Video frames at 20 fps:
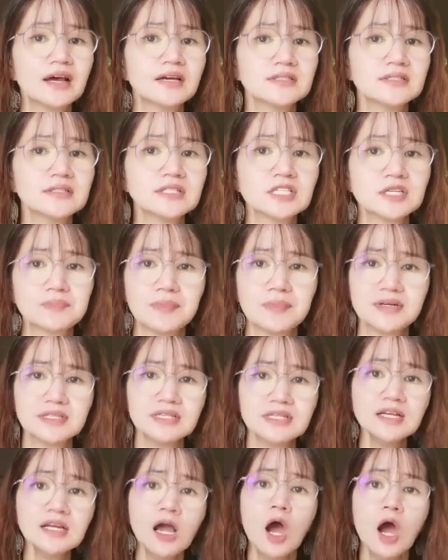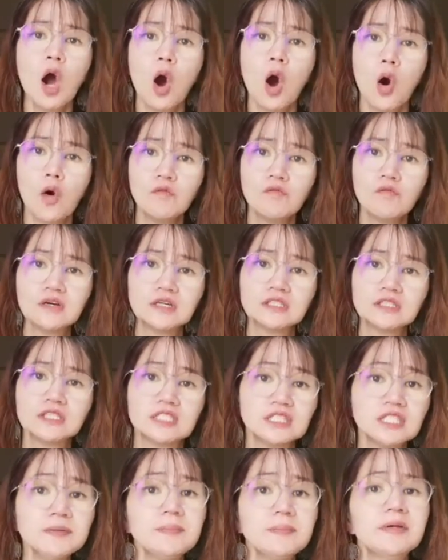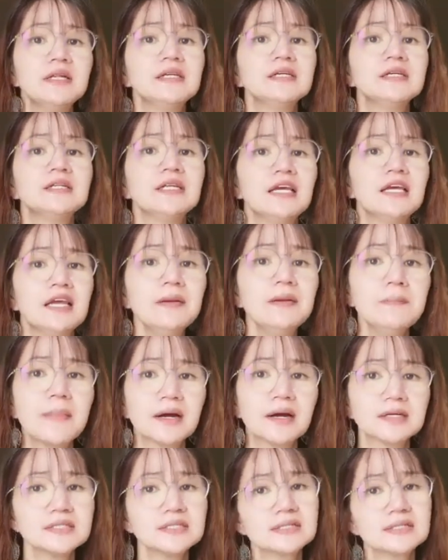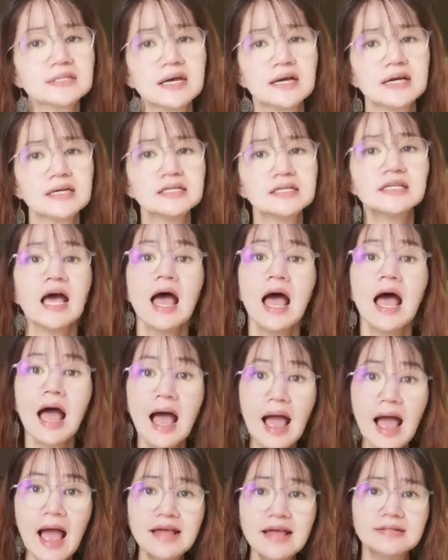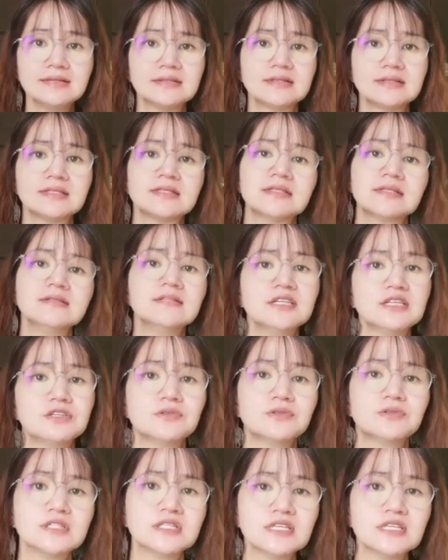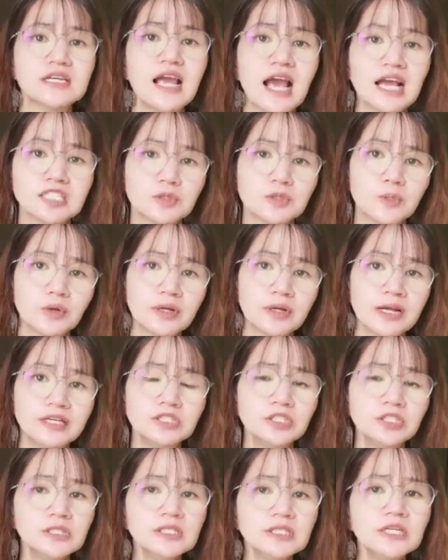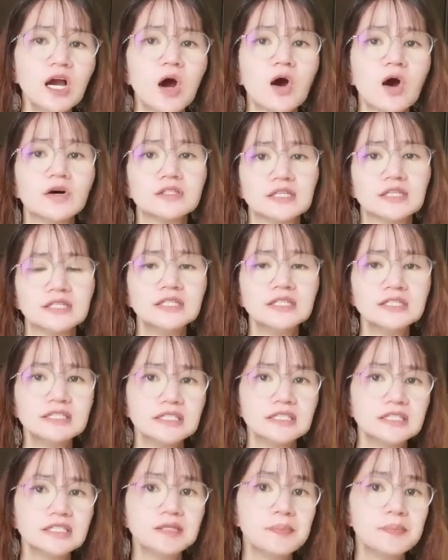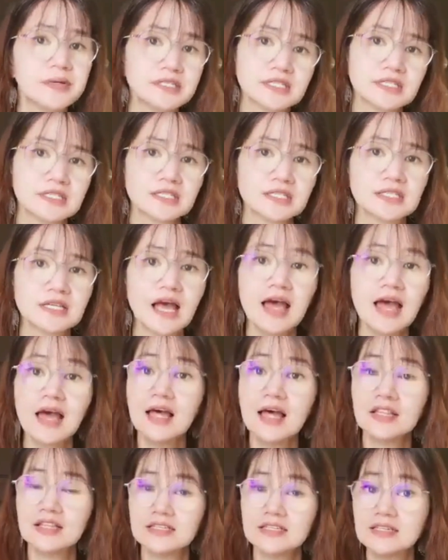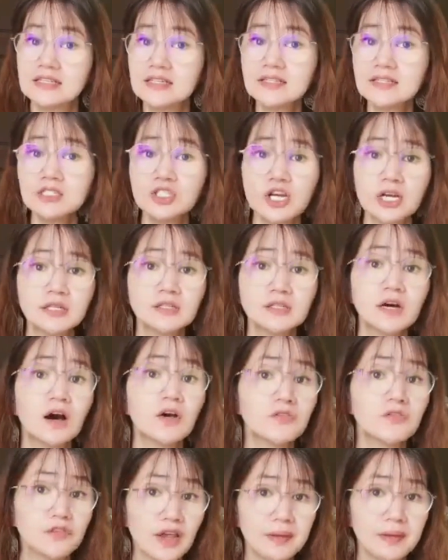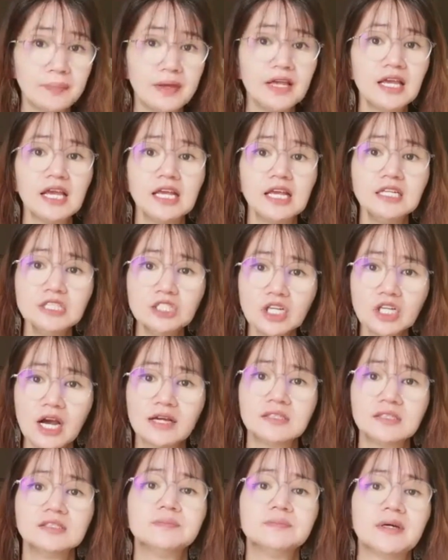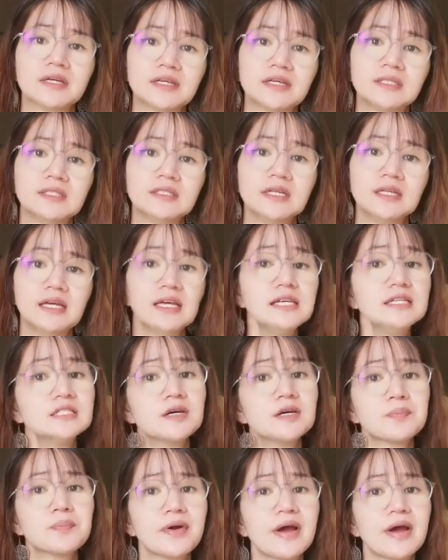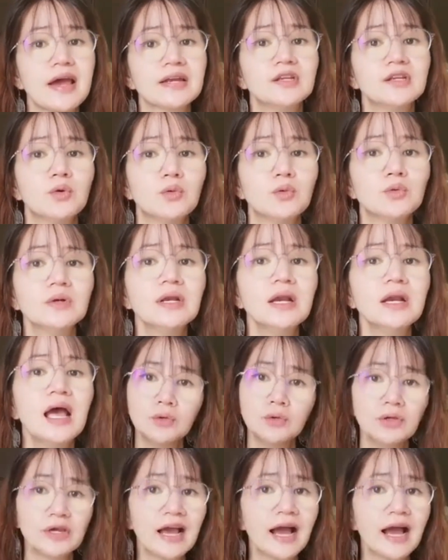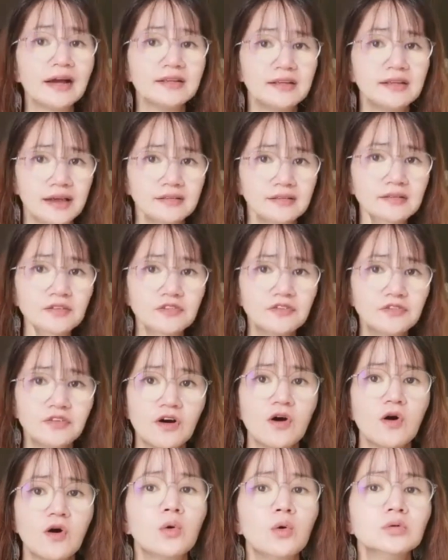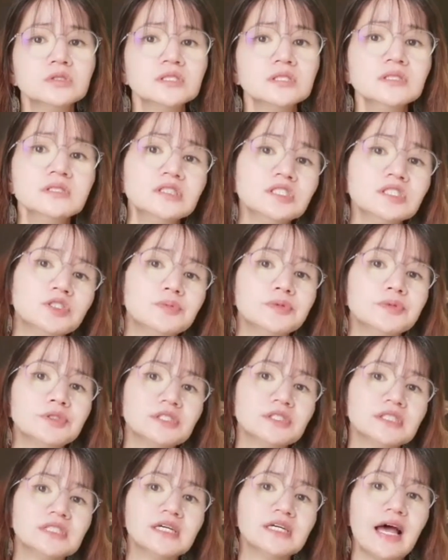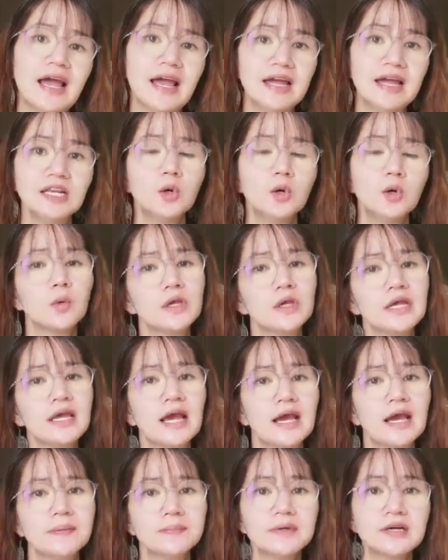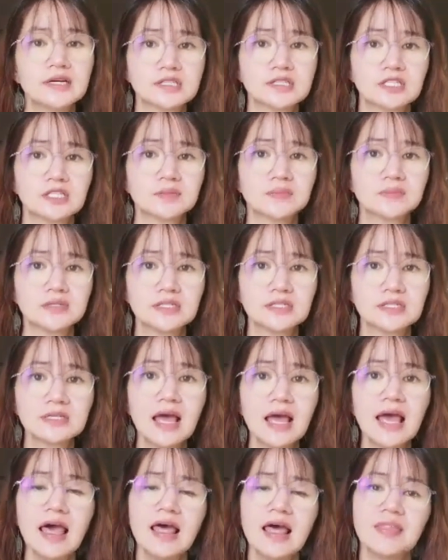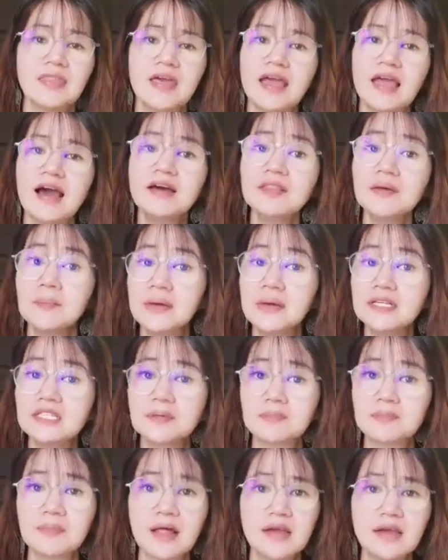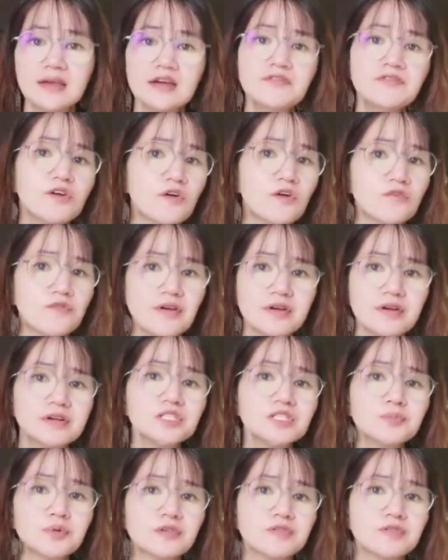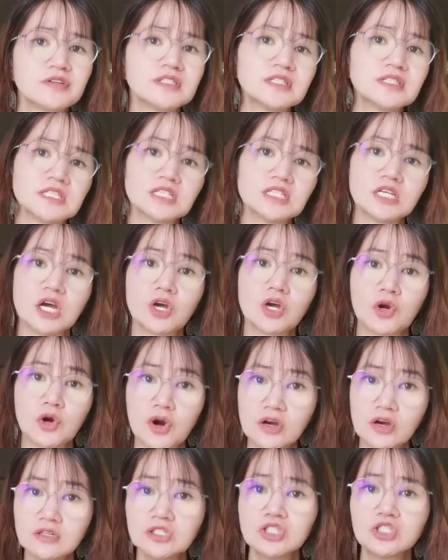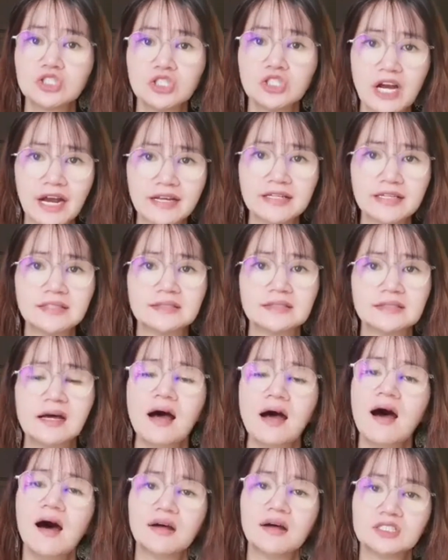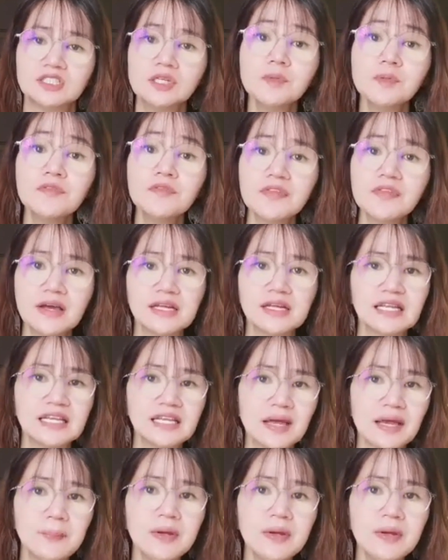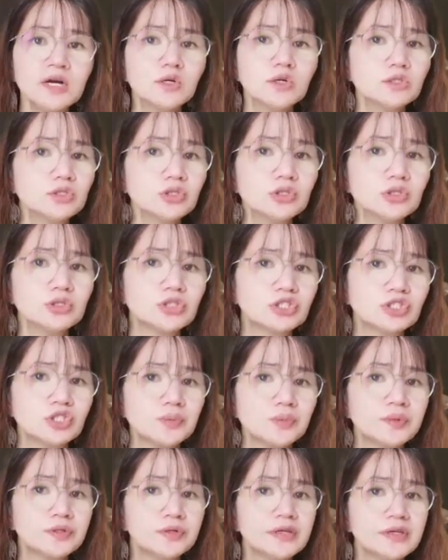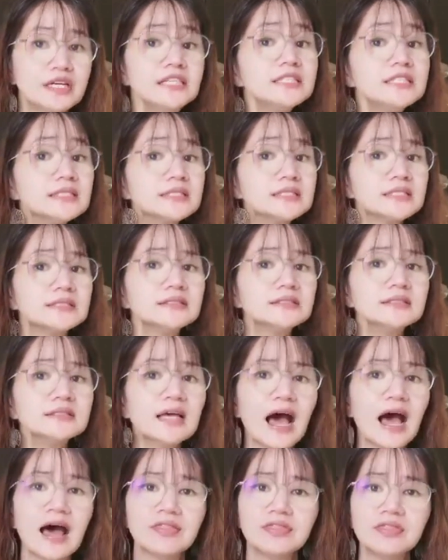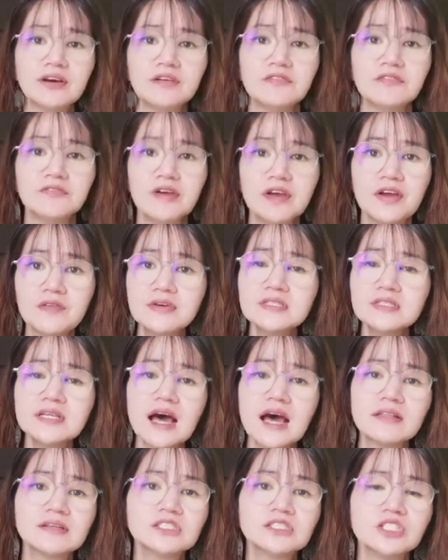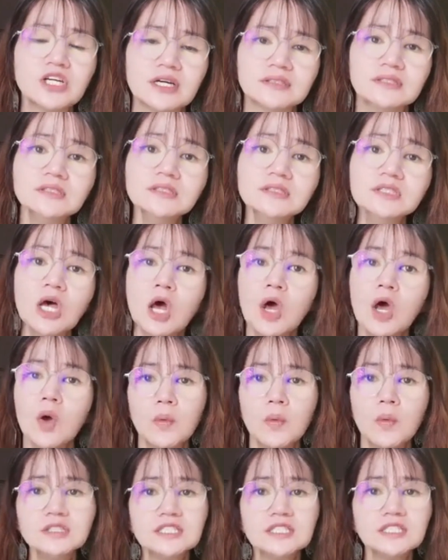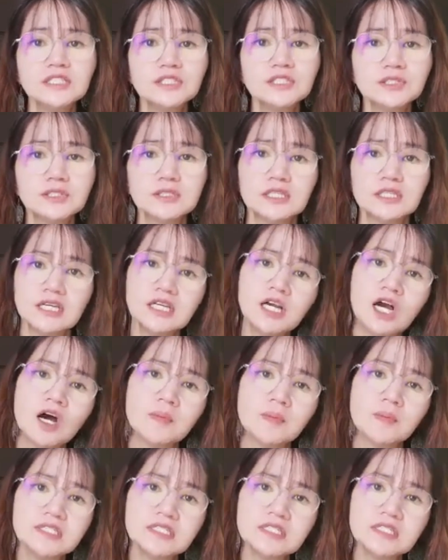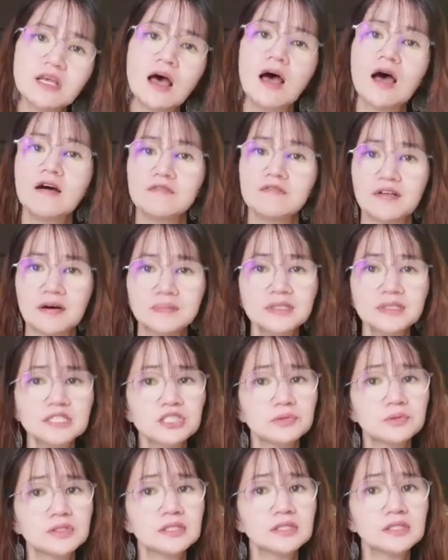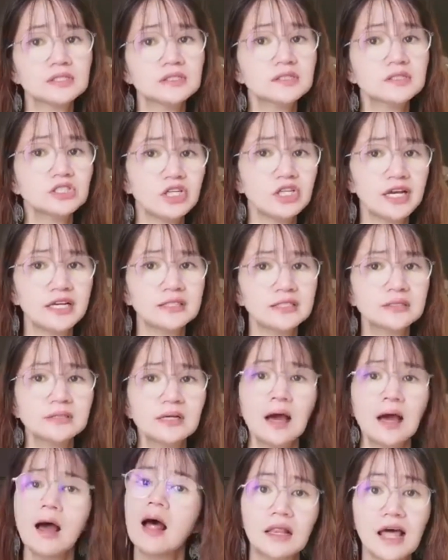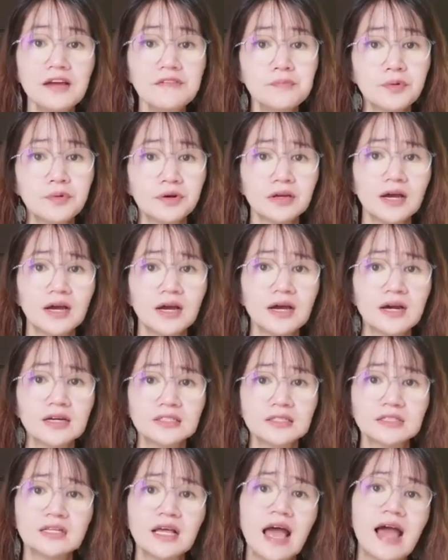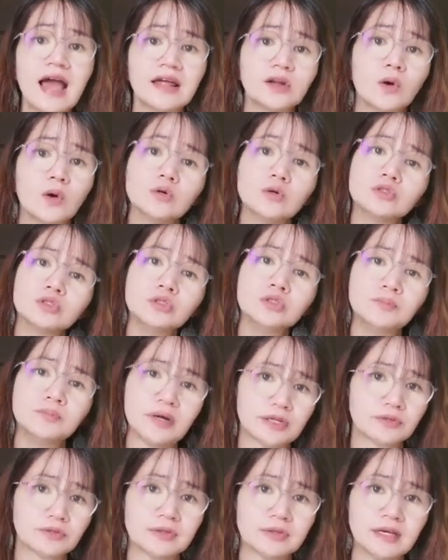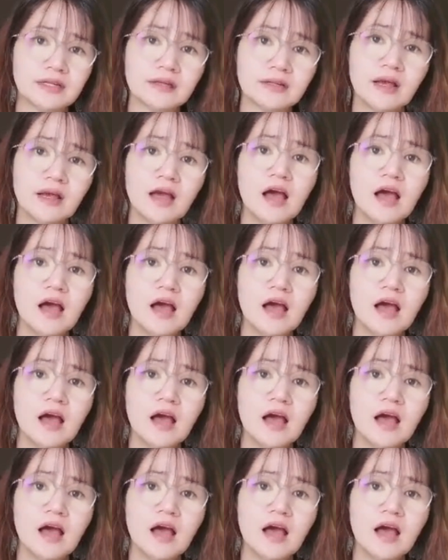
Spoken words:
tons, surpassing over 30 billion in market size and still increasing exponentially on a yearly basis. The sales channel of Yan Ming in China market is a brand known Yu Kang Yan for wholesale distributor and OEM customers. They are the main supplier for various provinces across China. On top of that, Yan Ming also distributes its sales under various other channels, which include e-commerce, pharmaceutical chains, live broadcasts, and also brokerage.